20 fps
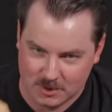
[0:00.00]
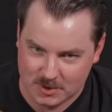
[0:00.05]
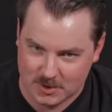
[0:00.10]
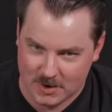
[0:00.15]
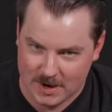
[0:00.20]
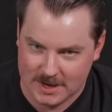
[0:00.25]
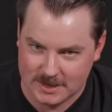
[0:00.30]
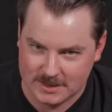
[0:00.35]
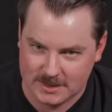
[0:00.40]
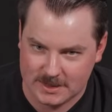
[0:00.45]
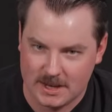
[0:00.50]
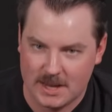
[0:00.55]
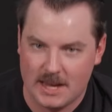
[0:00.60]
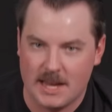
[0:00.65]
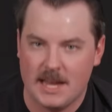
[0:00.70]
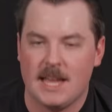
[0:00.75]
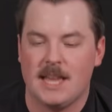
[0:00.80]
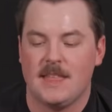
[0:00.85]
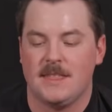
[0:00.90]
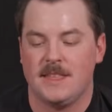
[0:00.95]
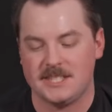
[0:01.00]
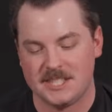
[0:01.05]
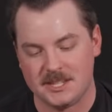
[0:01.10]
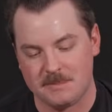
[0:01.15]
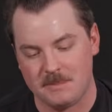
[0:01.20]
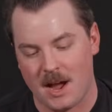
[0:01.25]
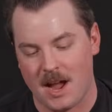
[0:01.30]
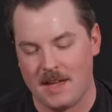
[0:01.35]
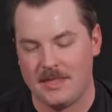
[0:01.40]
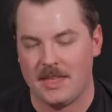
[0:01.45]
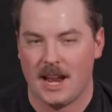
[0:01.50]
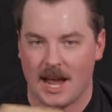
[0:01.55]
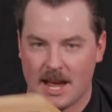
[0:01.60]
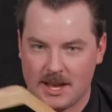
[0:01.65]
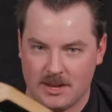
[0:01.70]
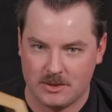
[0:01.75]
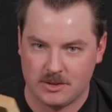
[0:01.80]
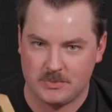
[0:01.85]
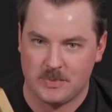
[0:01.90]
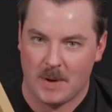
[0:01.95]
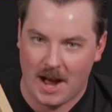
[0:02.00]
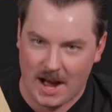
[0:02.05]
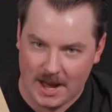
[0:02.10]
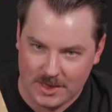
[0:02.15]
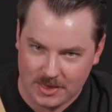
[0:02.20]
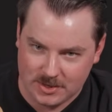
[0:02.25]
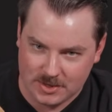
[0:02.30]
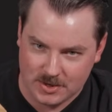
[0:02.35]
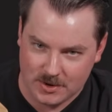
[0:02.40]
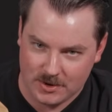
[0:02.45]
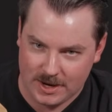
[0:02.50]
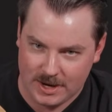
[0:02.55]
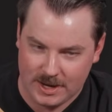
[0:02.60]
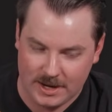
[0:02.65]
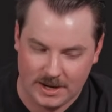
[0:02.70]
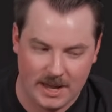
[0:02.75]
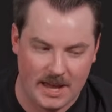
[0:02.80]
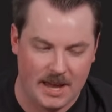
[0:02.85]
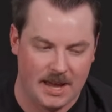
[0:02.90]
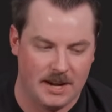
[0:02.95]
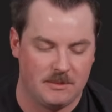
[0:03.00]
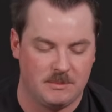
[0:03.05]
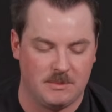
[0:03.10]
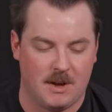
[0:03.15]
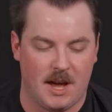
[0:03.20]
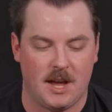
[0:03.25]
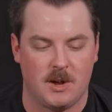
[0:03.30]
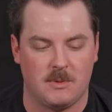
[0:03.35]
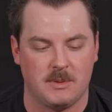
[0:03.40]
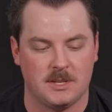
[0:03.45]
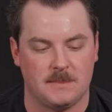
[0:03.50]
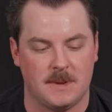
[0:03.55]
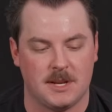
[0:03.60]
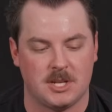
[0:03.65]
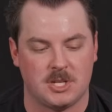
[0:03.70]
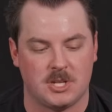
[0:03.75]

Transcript: trays. This is mine that I use behind the screen, and I always make